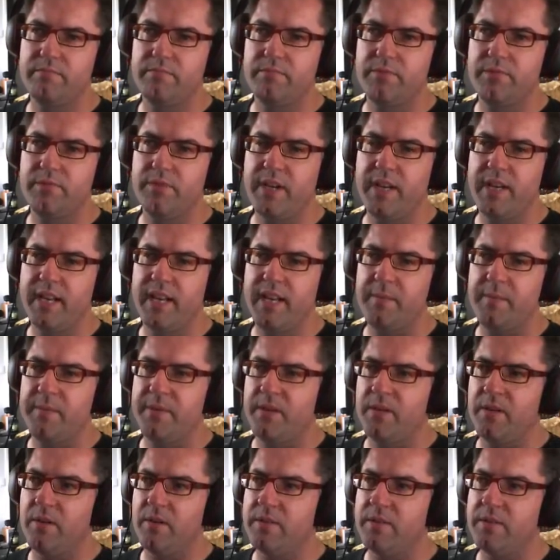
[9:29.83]
bring him
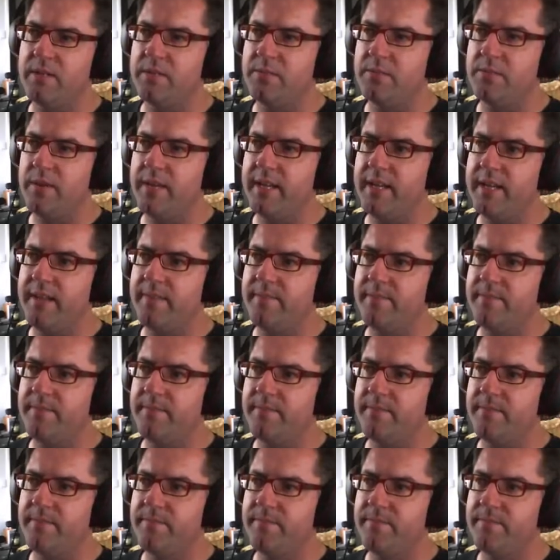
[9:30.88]
along this way.
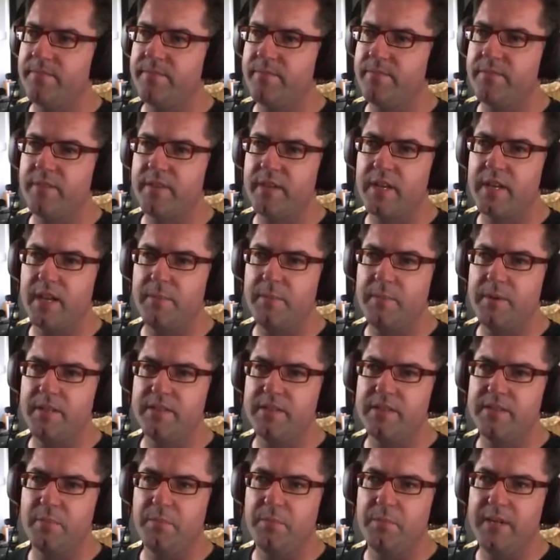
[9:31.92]
Come on,
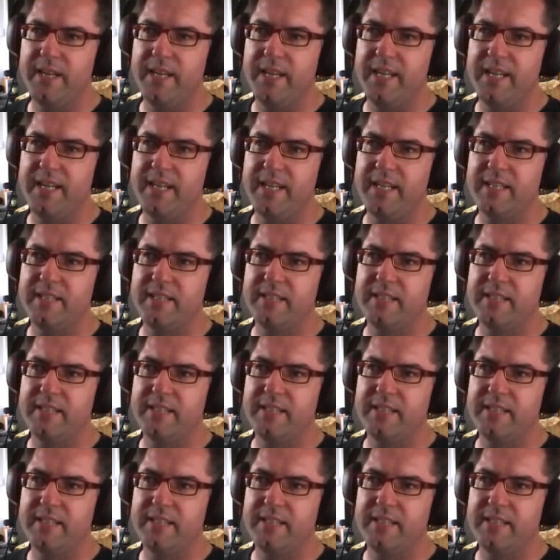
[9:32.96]
zombie.